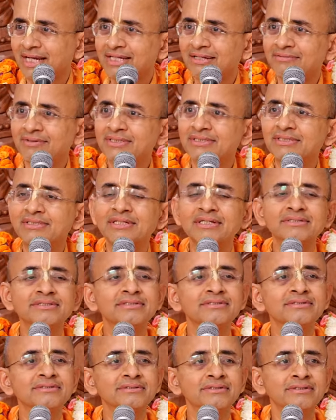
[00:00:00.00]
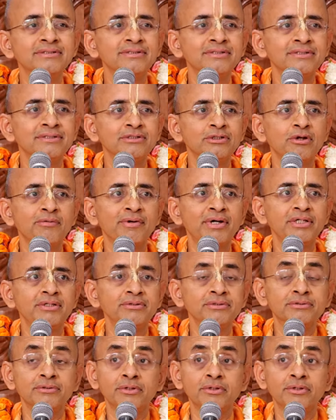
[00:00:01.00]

Otherwise, it has no value.